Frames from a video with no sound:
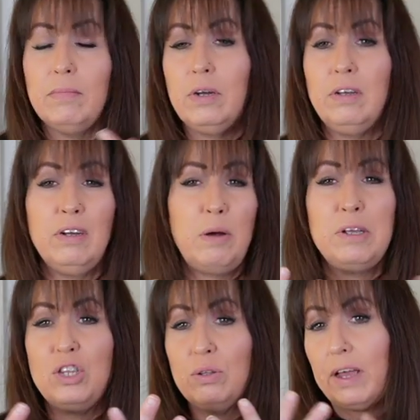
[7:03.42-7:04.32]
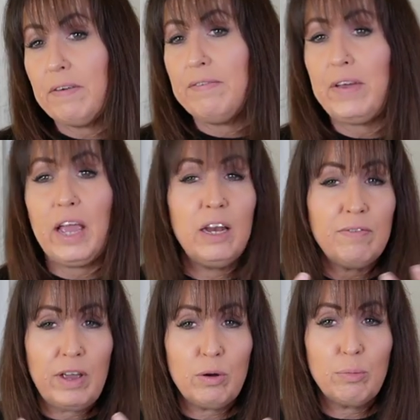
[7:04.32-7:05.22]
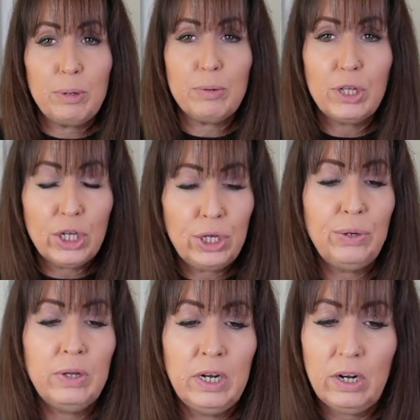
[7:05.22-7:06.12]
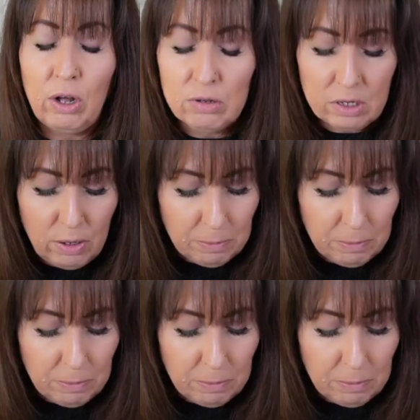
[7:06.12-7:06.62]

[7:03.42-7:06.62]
You could always do like a fade. A fade would be really cute in it also.